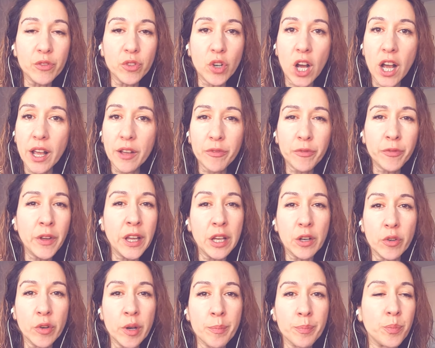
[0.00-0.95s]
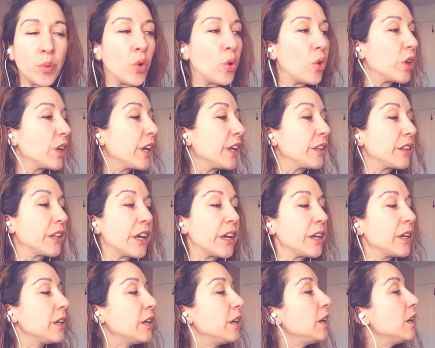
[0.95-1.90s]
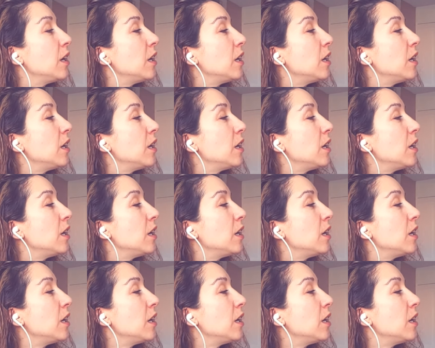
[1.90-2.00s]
right. Feet are important, ain't they?